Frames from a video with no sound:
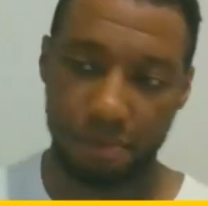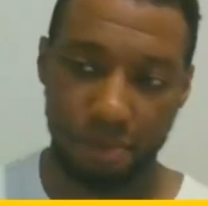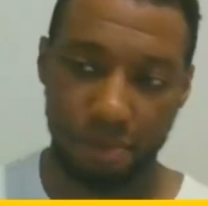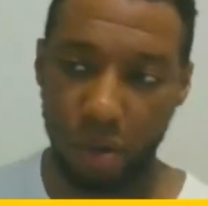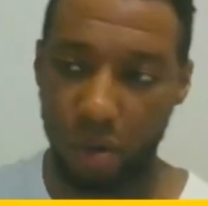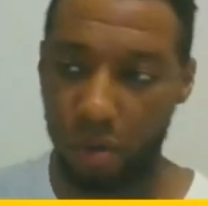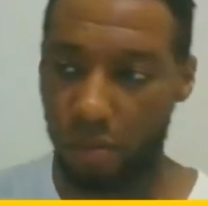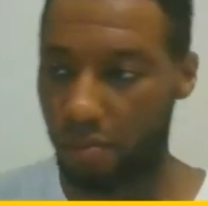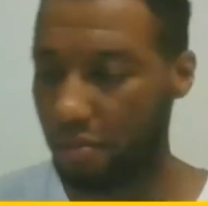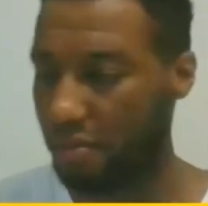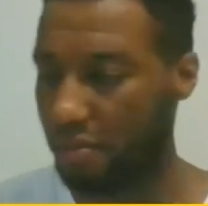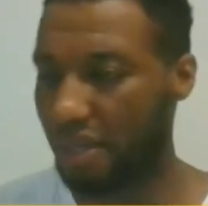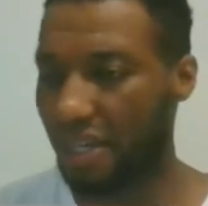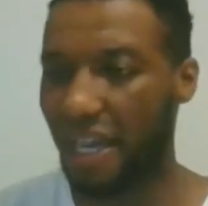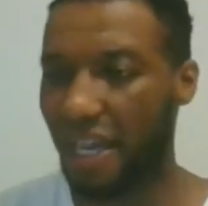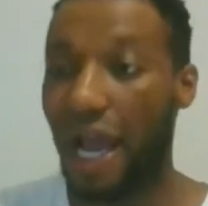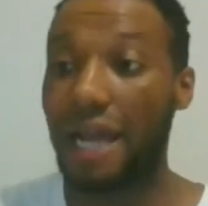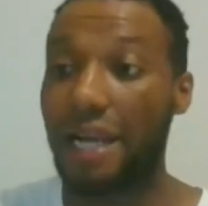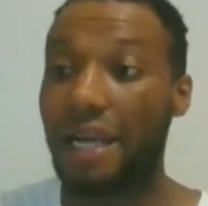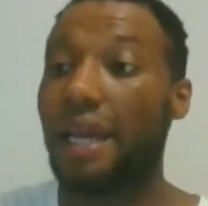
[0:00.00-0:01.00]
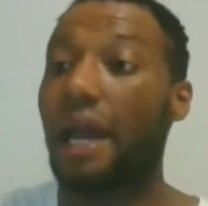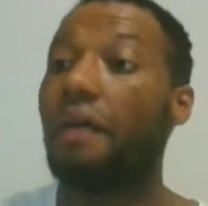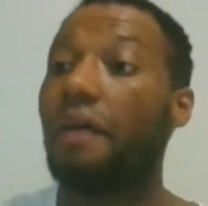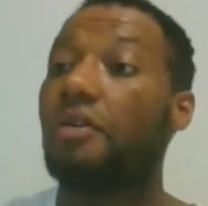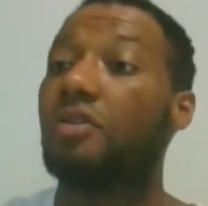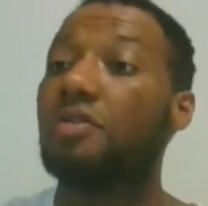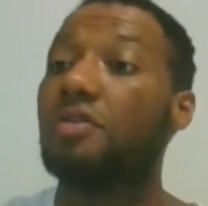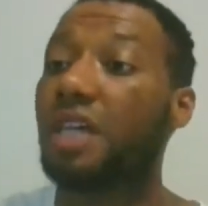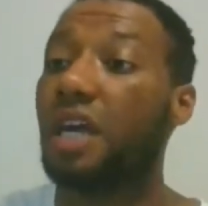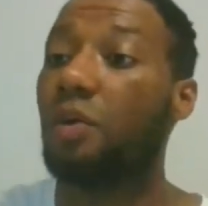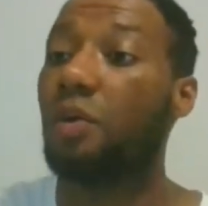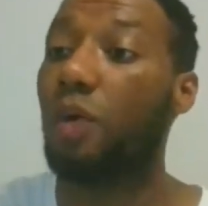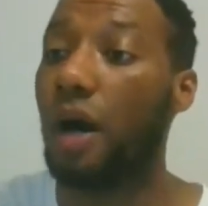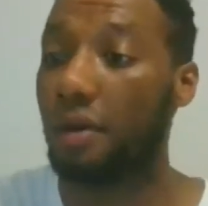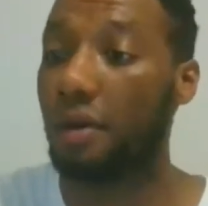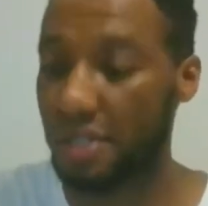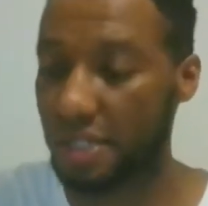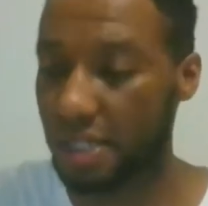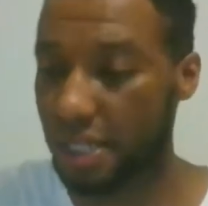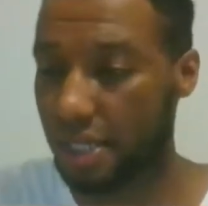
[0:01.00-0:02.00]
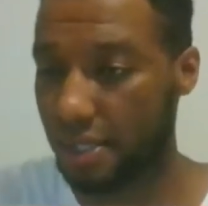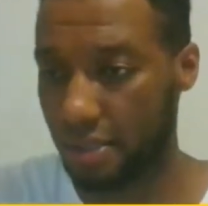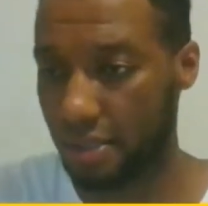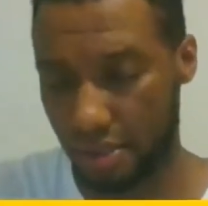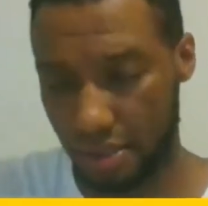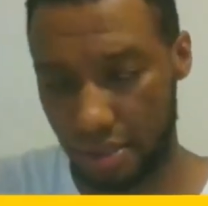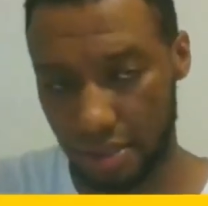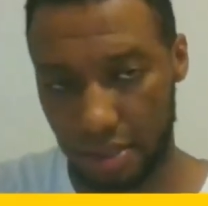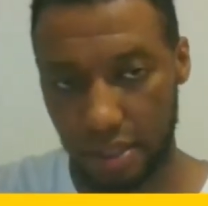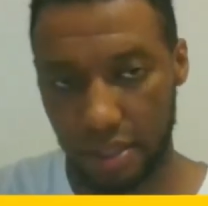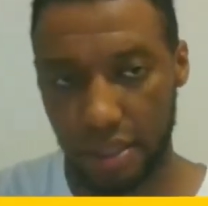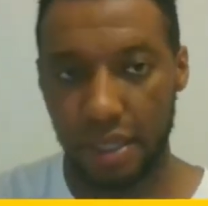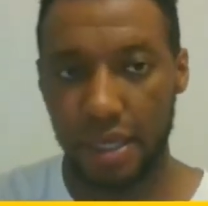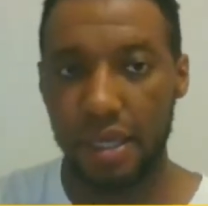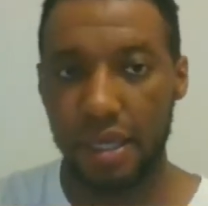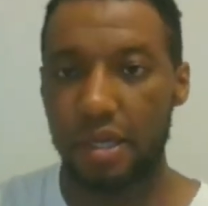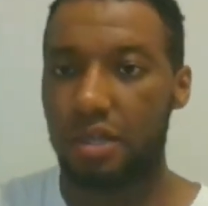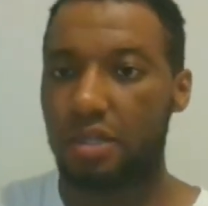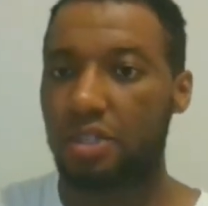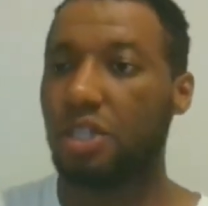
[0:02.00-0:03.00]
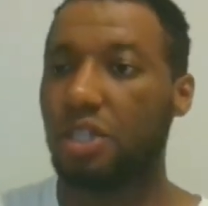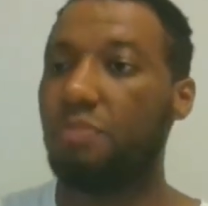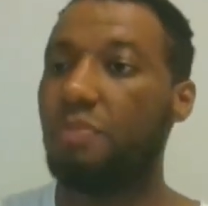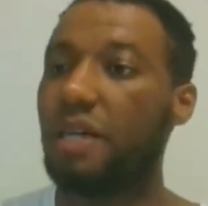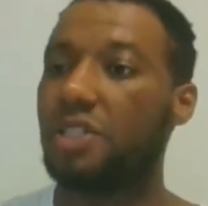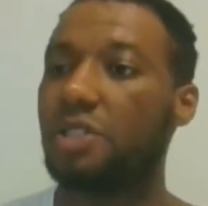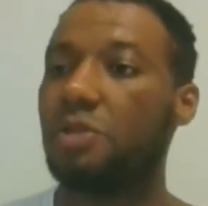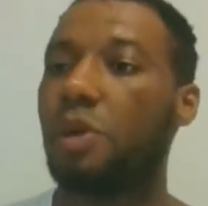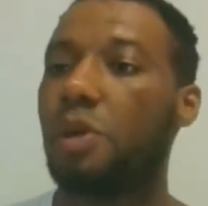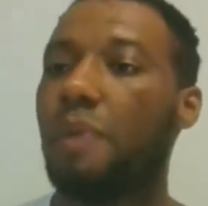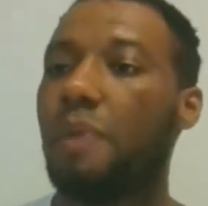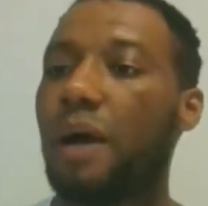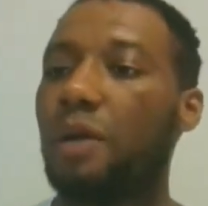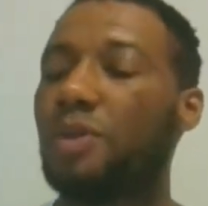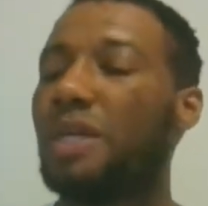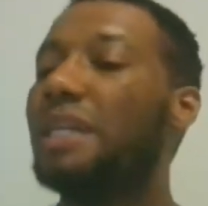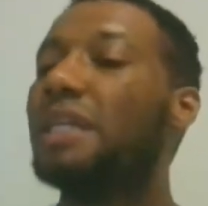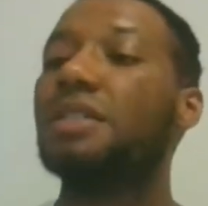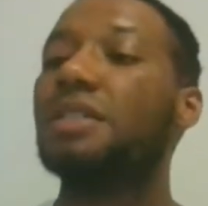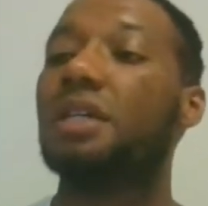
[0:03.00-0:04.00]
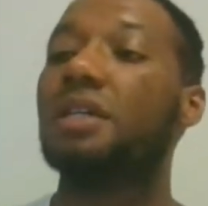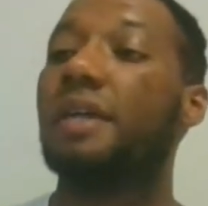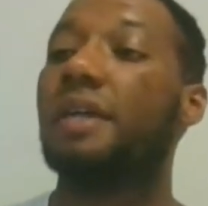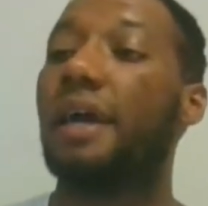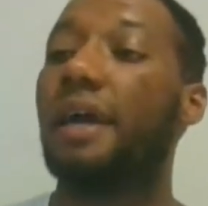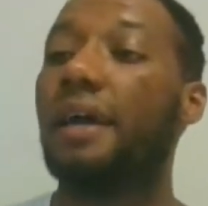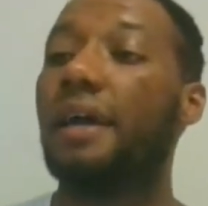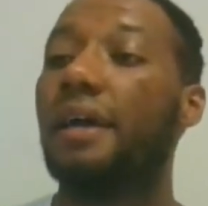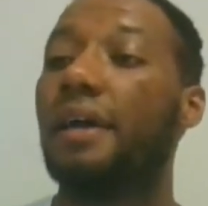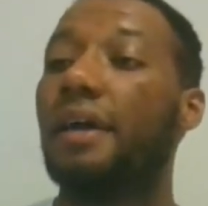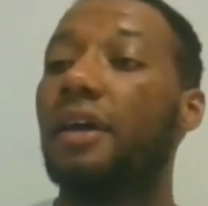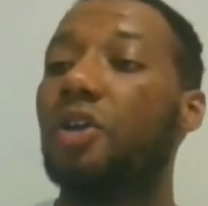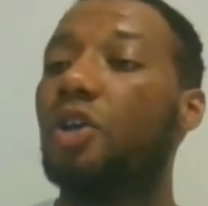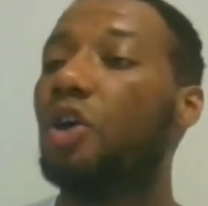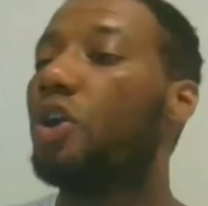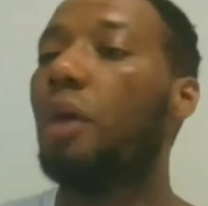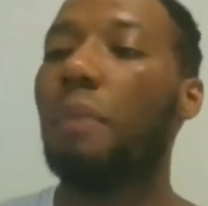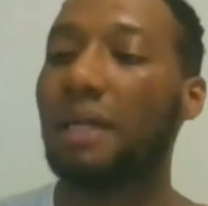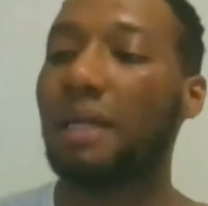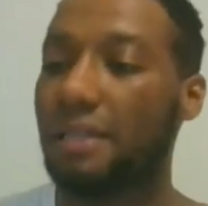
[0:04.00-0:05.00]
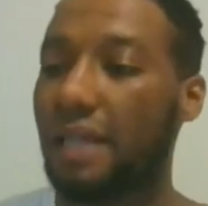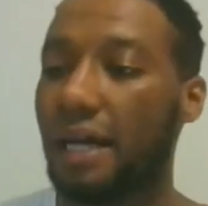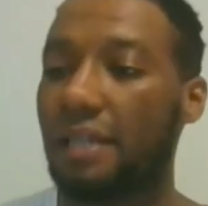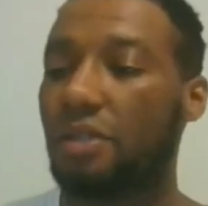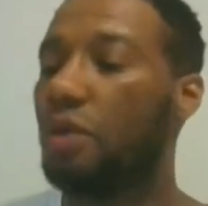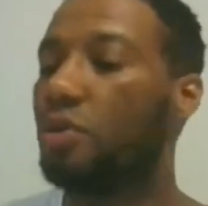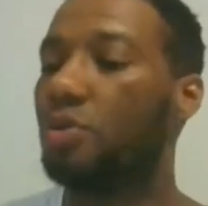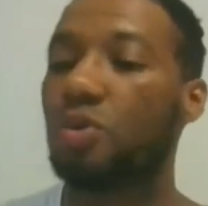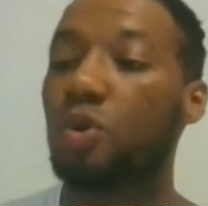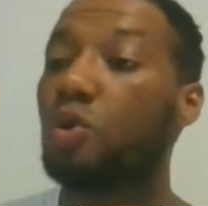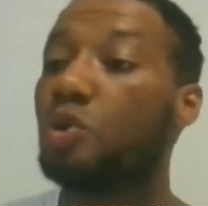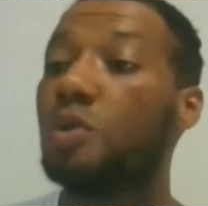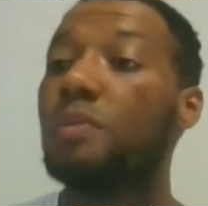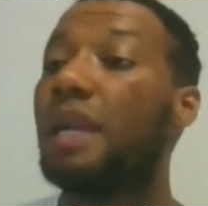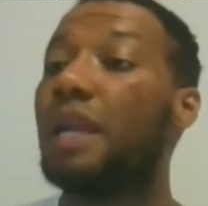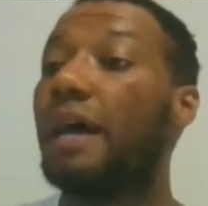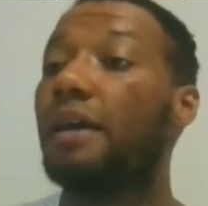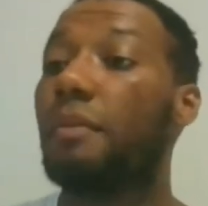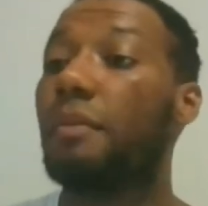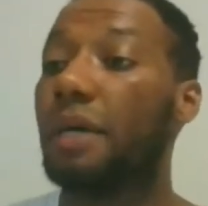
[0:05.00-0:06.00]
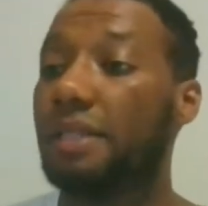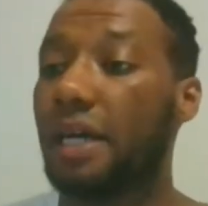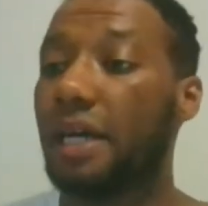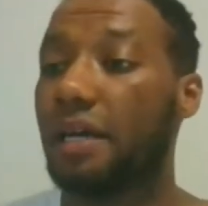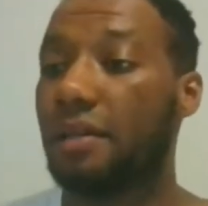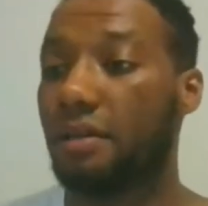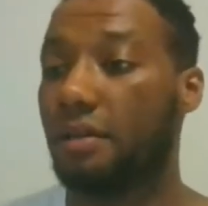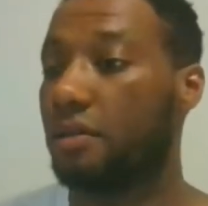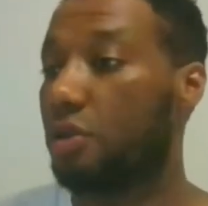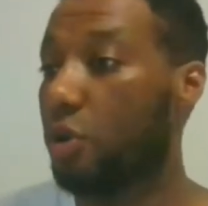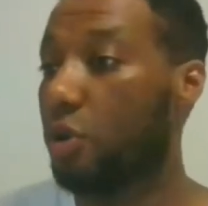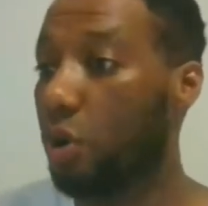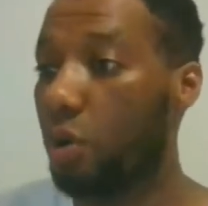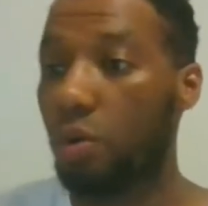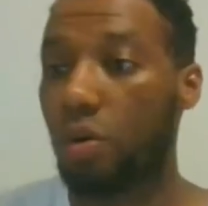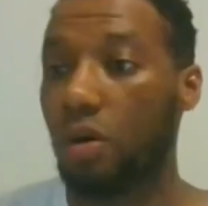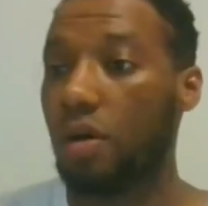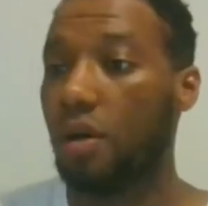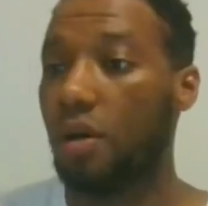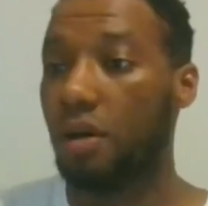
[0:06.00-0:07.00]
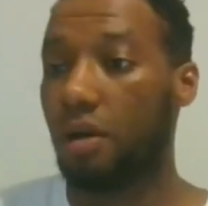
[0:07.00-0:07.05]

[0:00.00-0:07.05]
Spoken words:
Boom. And then carried on saying what I was saying. She messaged me back. She said, listen, yeah. You're not my dad. Don't talk to me like you're my dad. Cool.